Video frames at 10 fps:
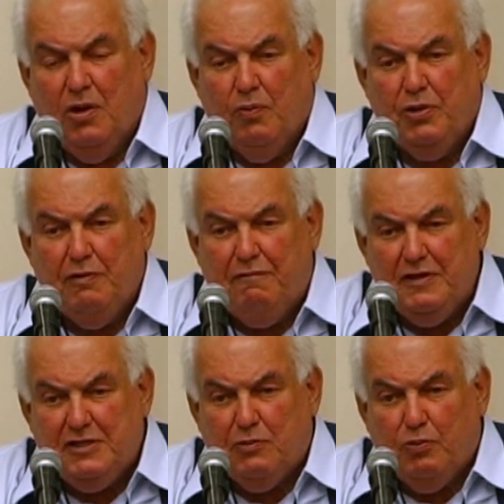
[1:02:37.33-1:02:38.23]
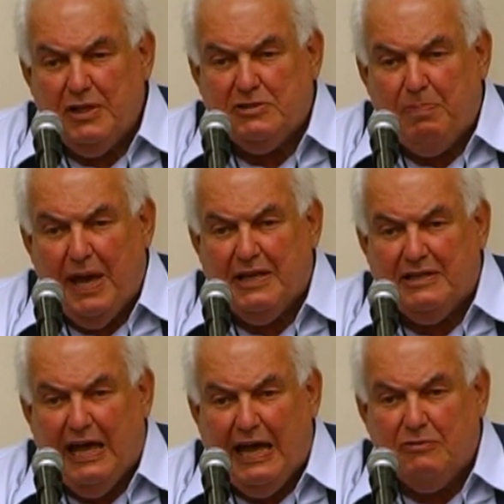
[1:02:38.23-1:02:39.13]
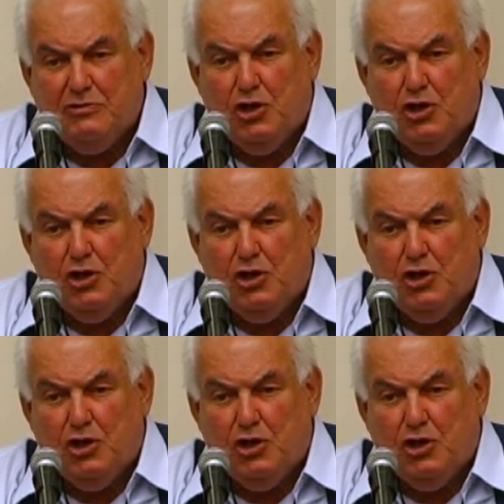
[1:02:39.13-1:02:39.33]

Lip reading: When you visit West Bank towns,